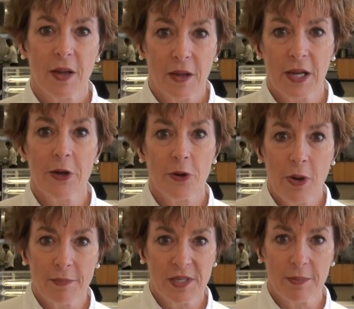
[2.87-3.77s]

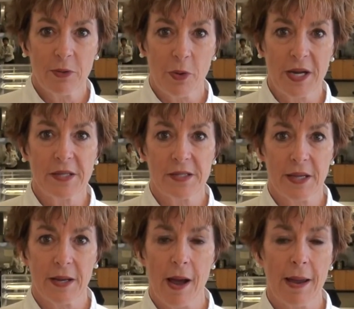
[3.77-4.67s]
Hello, I'm Debbie
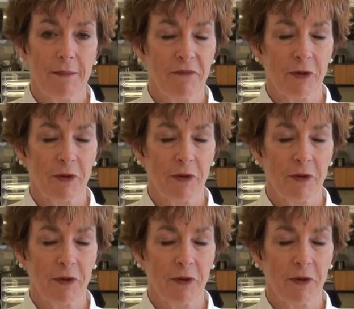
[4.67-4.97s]
Raatz, and I'm